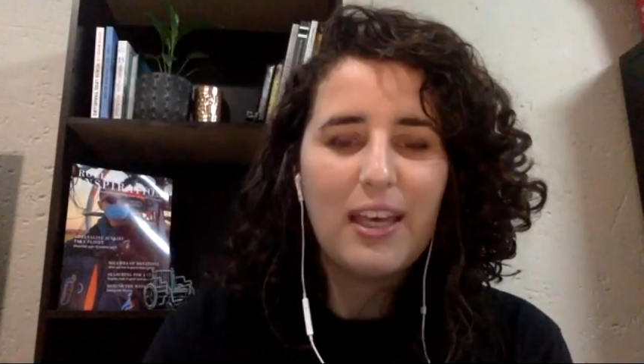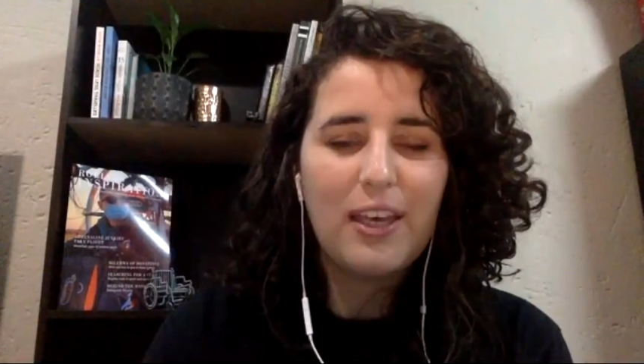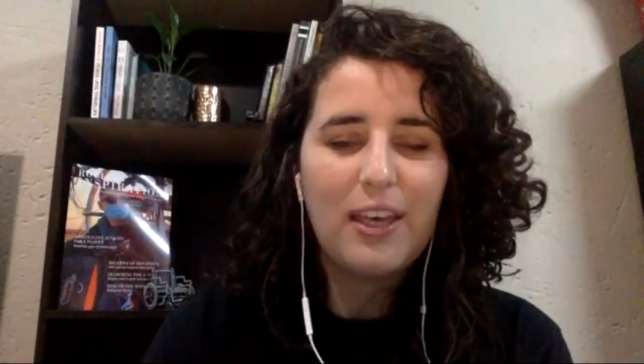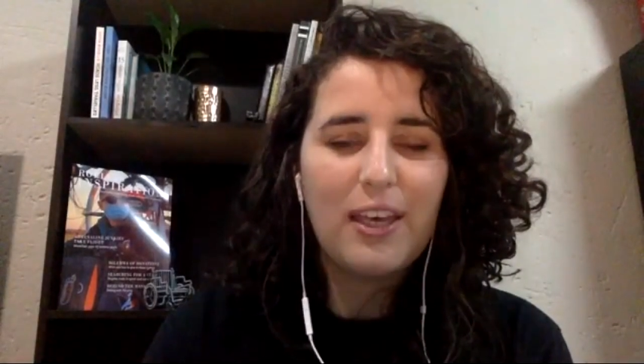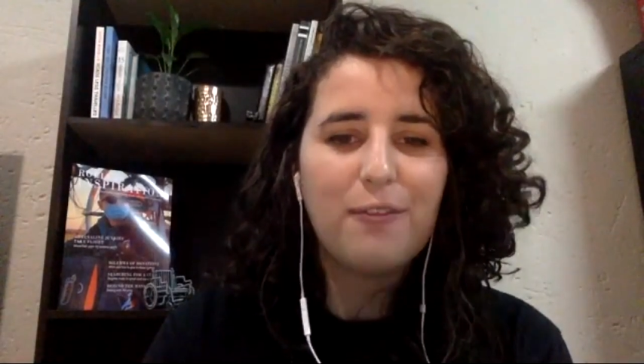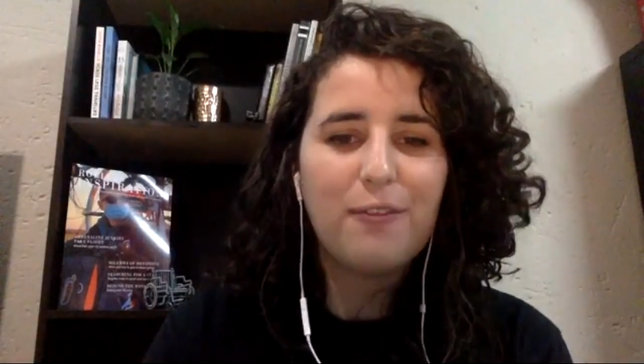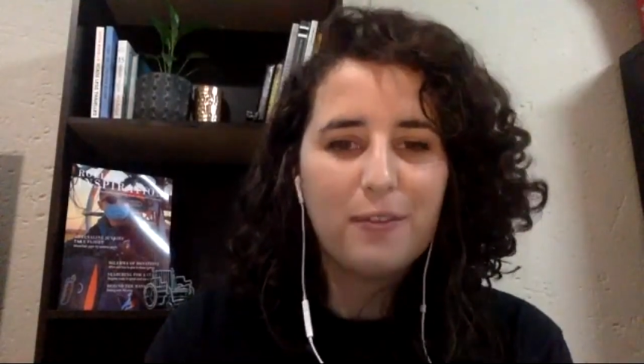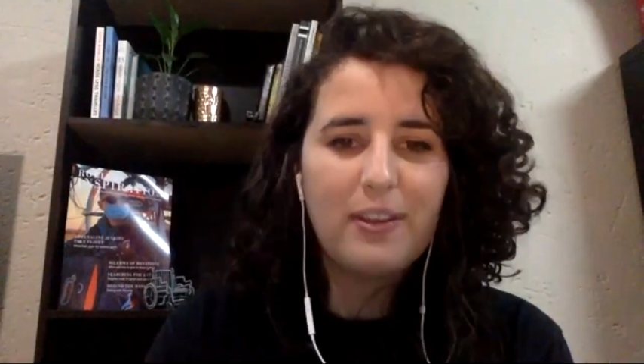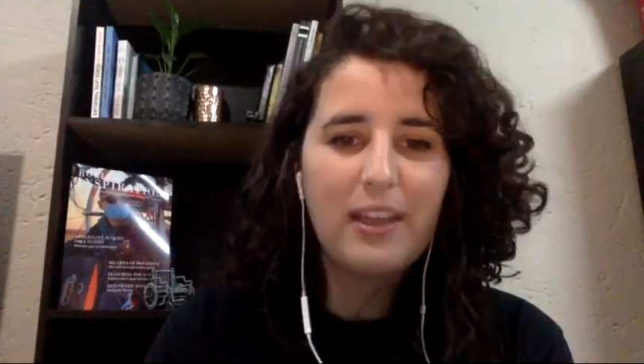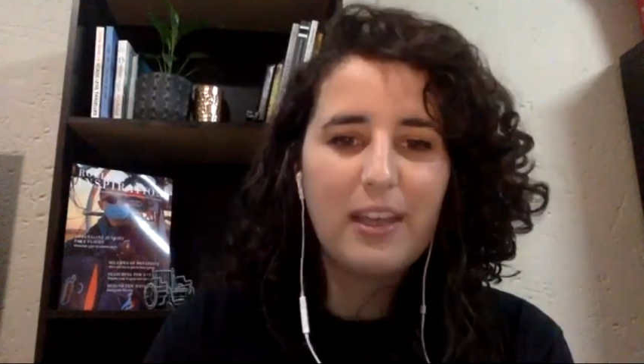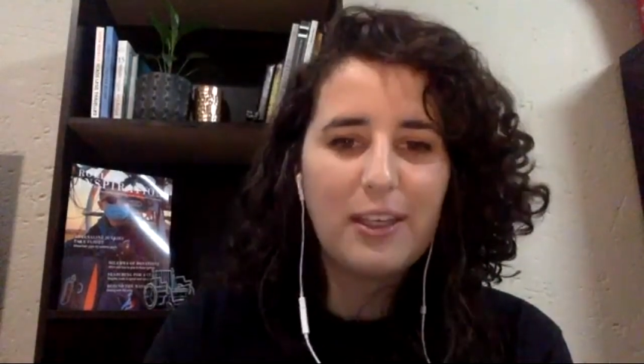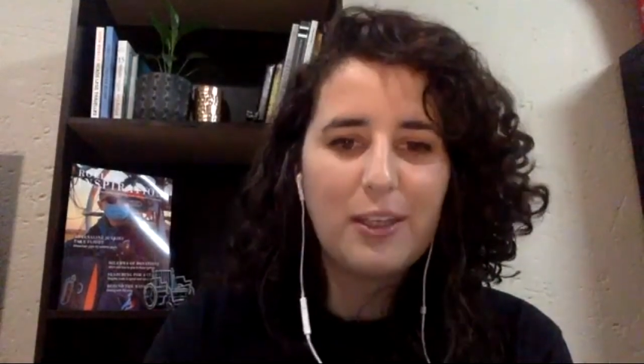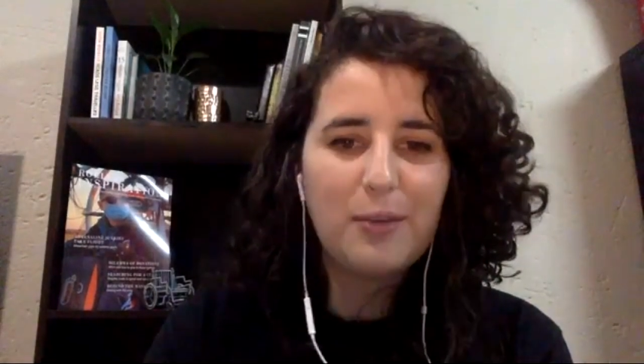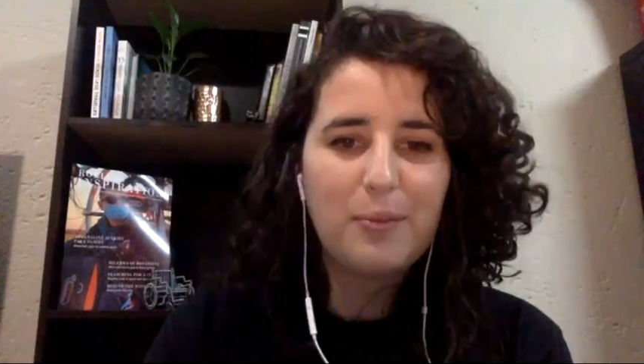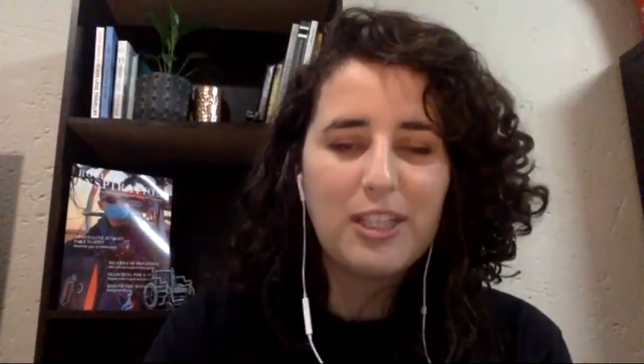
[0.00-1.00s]
if it,
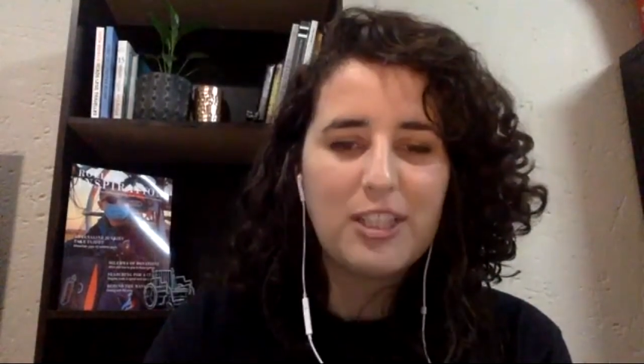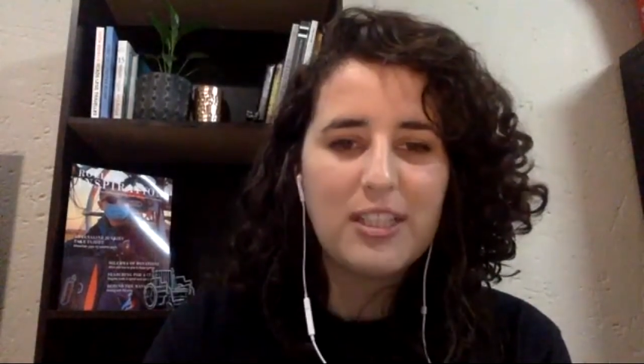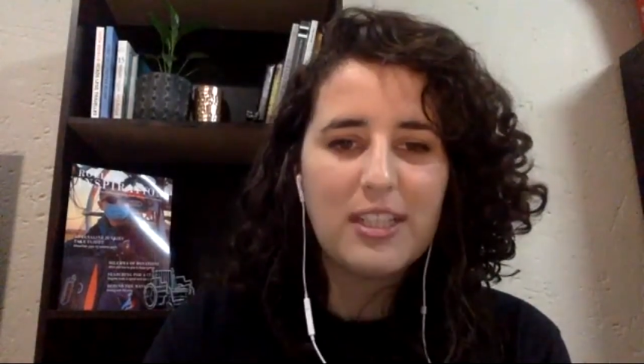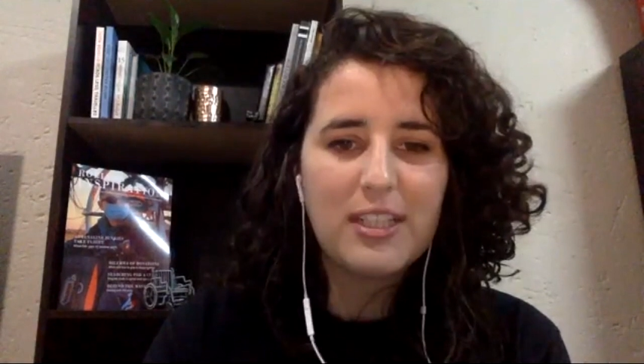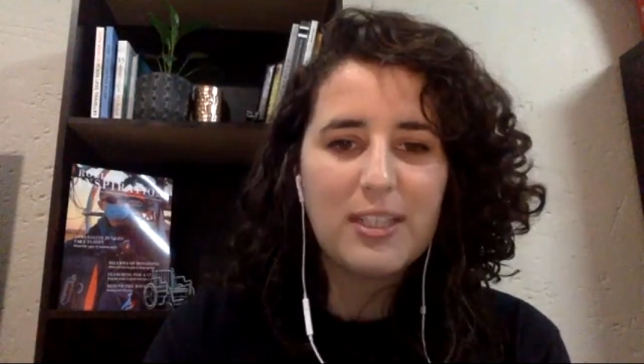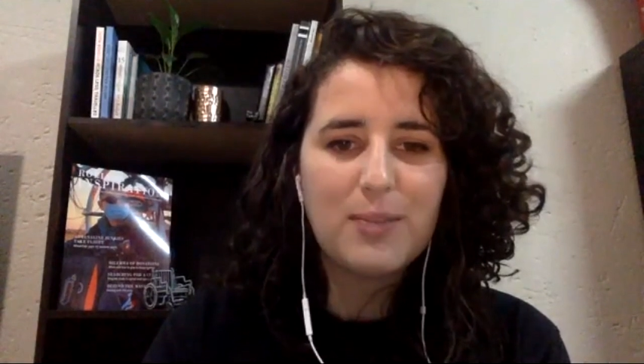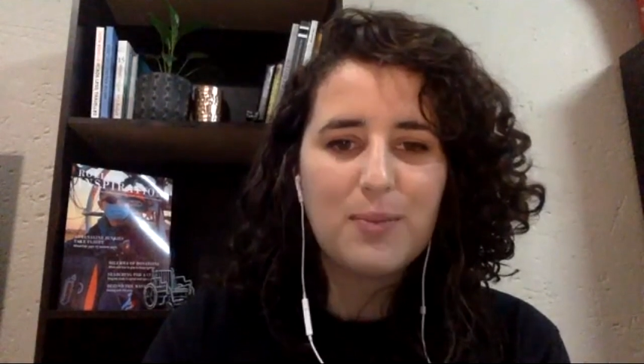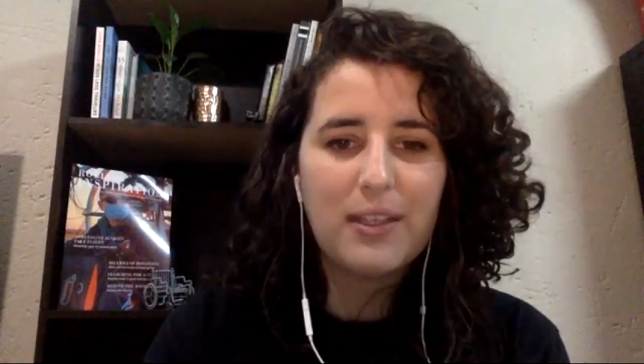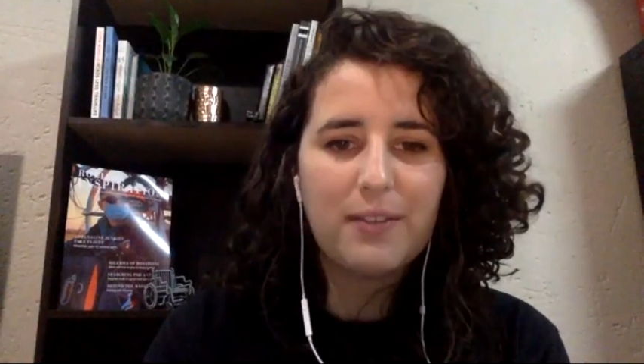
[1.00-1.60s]
like you mentioned as well,